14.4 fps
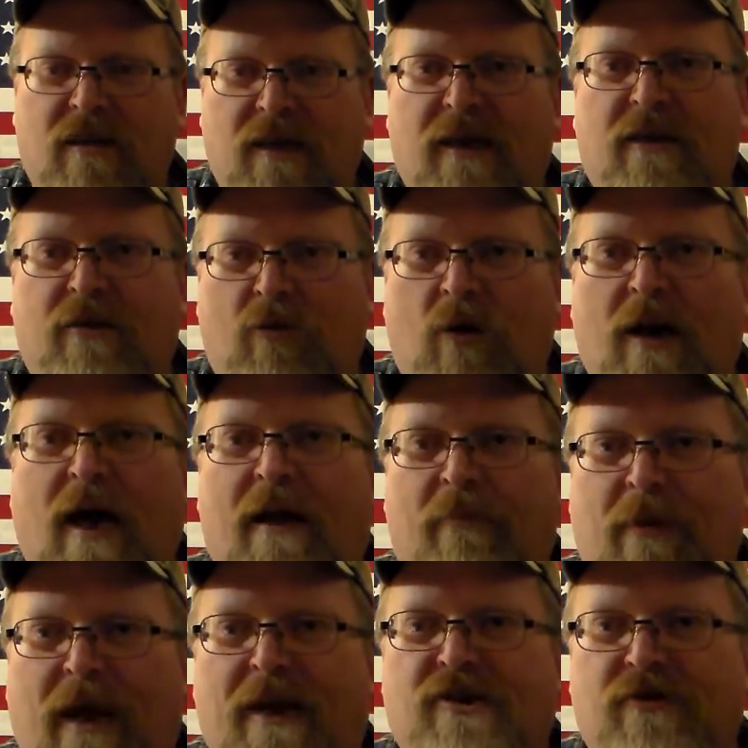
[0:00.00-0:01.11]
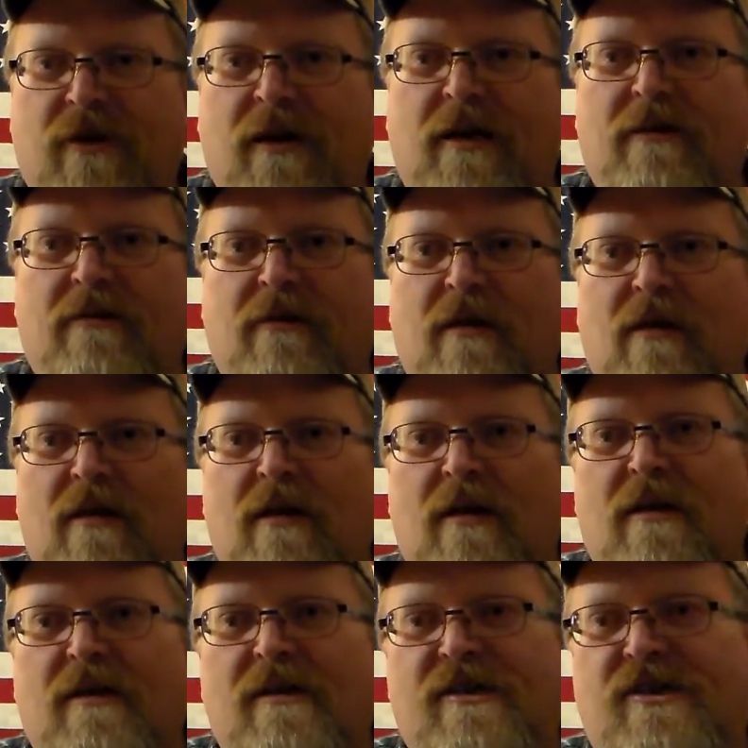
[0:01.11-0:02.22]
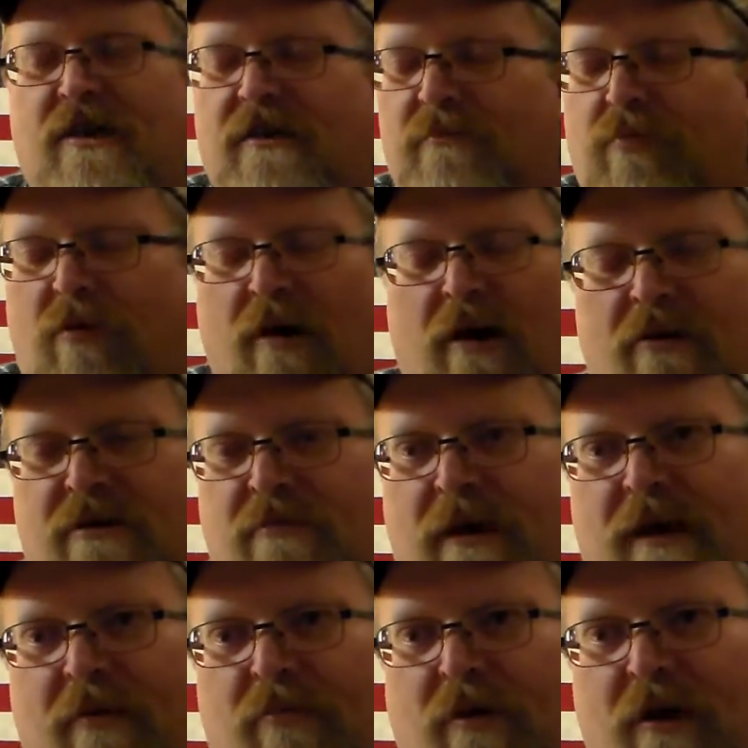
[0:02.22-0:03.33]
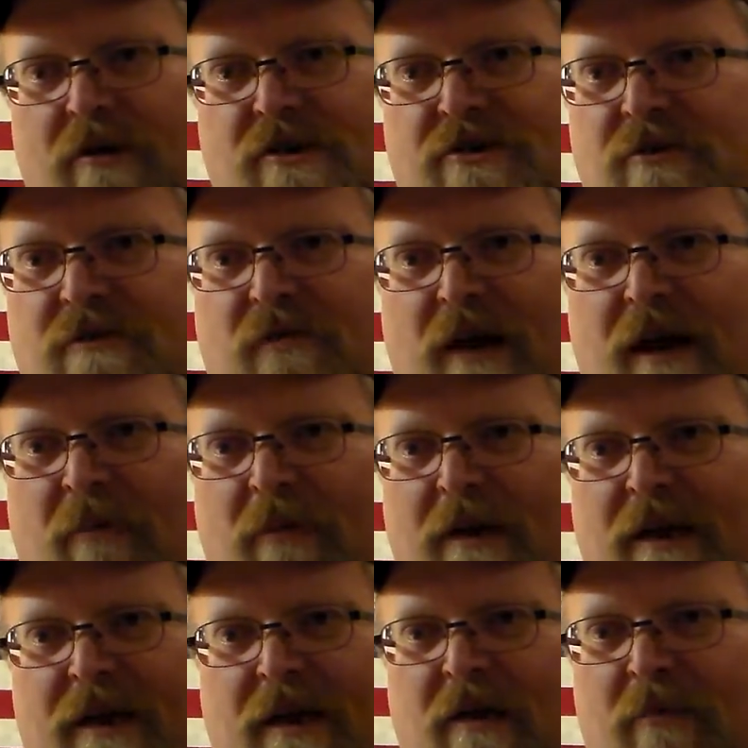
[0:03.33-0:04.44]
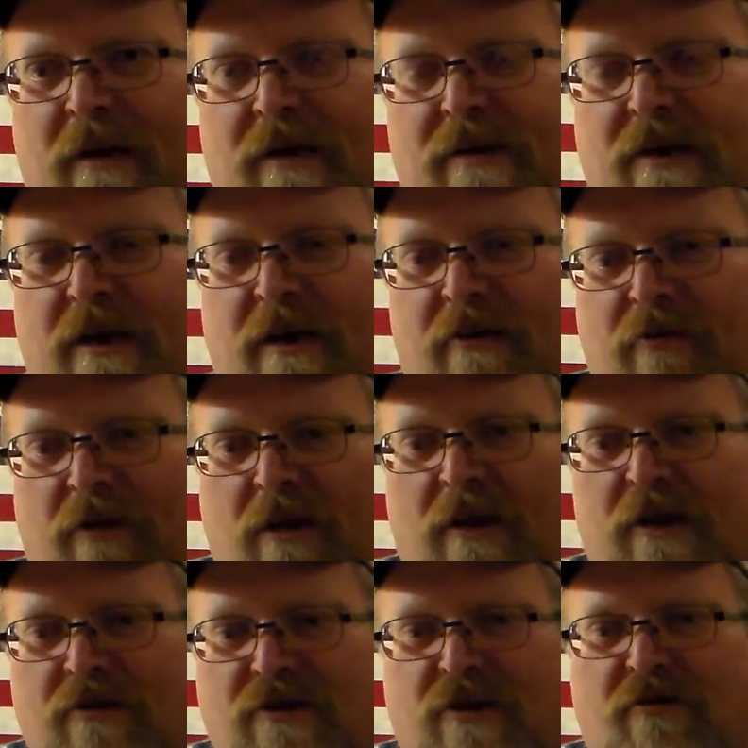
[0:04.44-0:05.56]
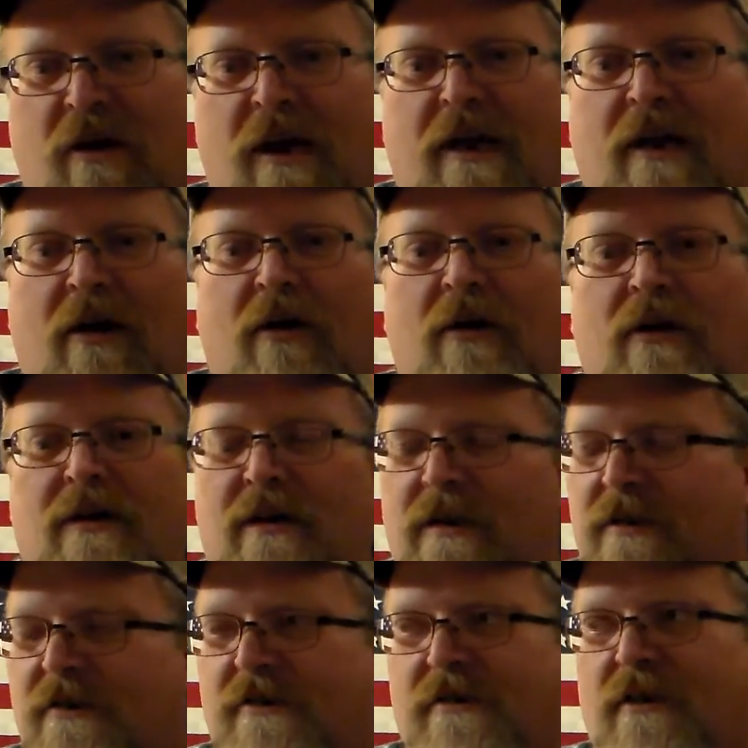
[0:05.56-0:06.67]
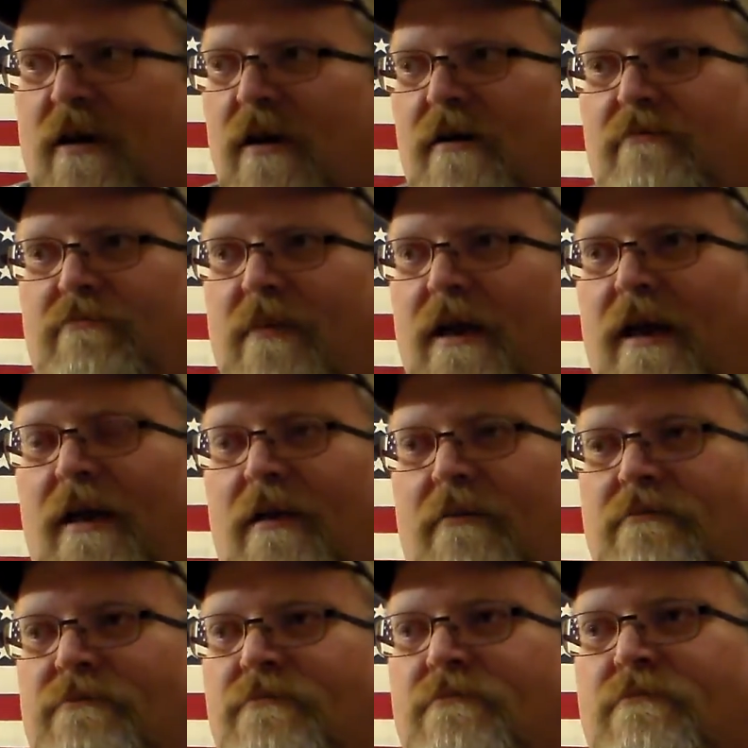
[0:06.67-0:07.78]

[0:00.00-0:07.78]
Lee, the One-Eyed Patriot. Send prayers, man. Prayers to his family and him. He can really use it right now. He's, man.